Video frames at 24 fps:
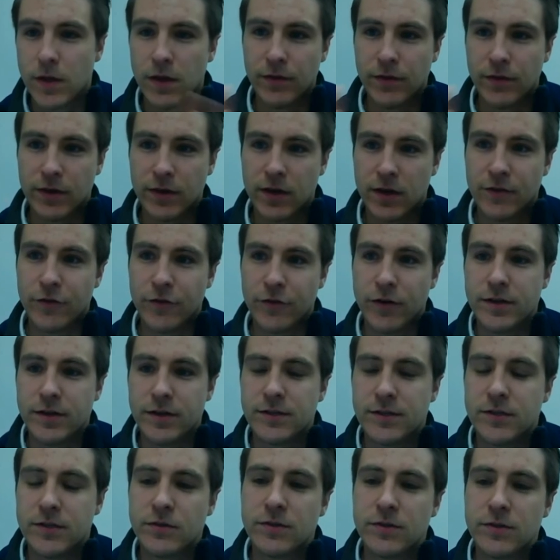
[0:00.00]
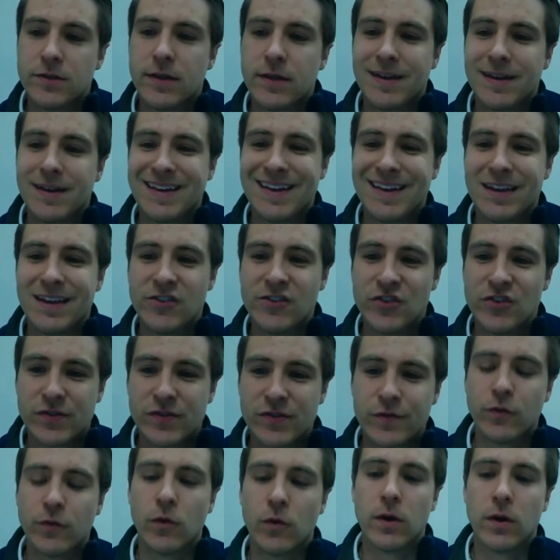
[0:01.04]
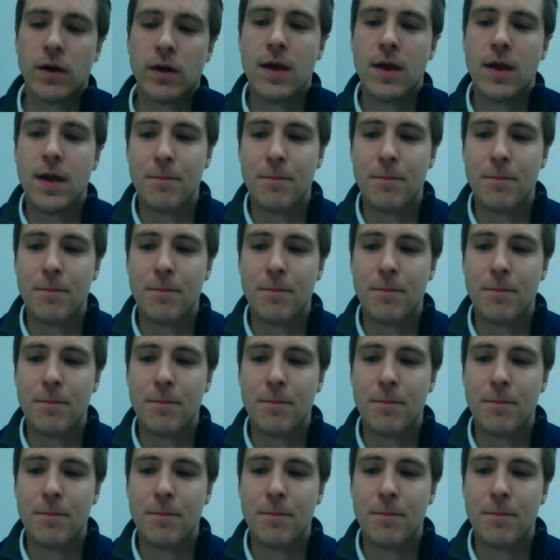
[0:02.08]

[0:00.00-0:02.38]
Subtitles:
the contrary, is used, again, just for